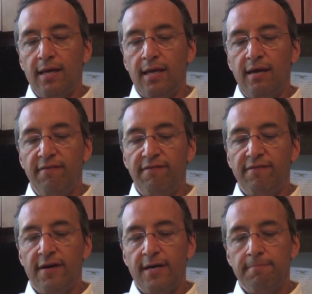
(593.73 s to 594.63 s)
If
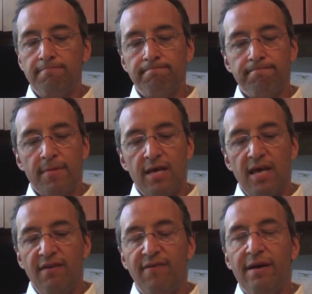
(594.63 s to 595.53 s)

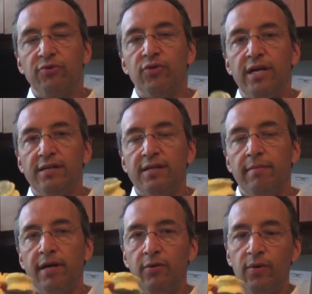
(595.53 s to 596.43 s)
I'm treating
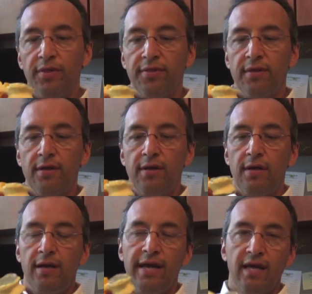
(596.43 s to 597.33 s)
somebody with
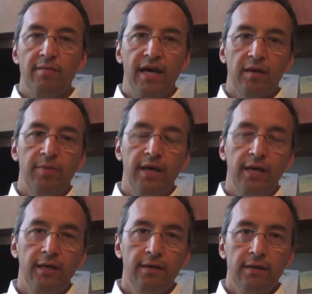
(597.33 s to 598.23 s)
neck and back
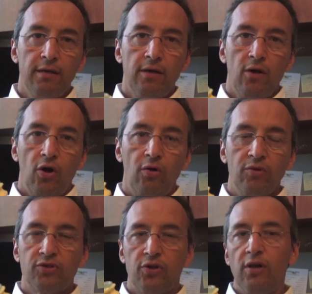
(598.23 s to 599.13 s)
pain
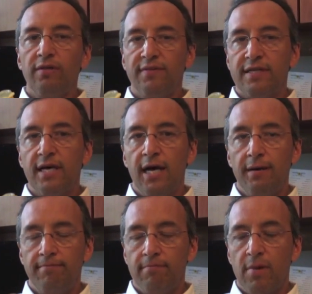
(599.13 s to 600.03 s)
almost all of the
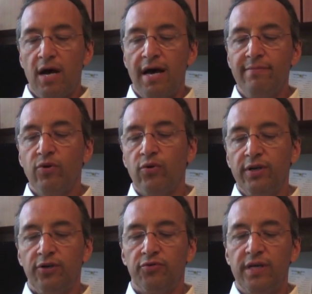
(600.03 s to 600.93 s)
time I'm going
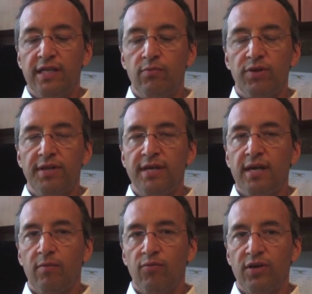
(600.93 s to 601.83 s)
to treat them with a
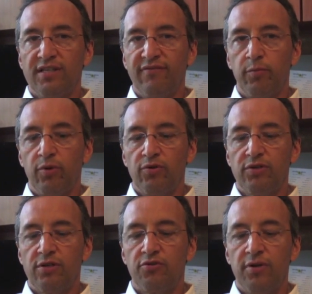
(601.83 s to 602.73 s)
decompressive
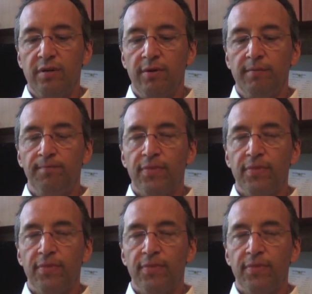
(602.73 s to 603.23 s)
approach to treatment.